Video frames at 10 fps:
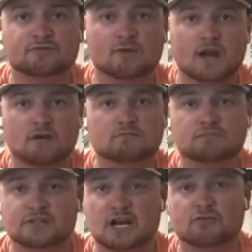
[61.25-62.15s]
trout,
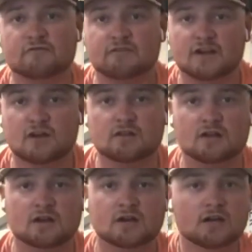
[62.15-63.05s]
jack
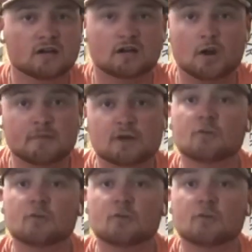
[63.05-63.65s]
crevalle, cobia,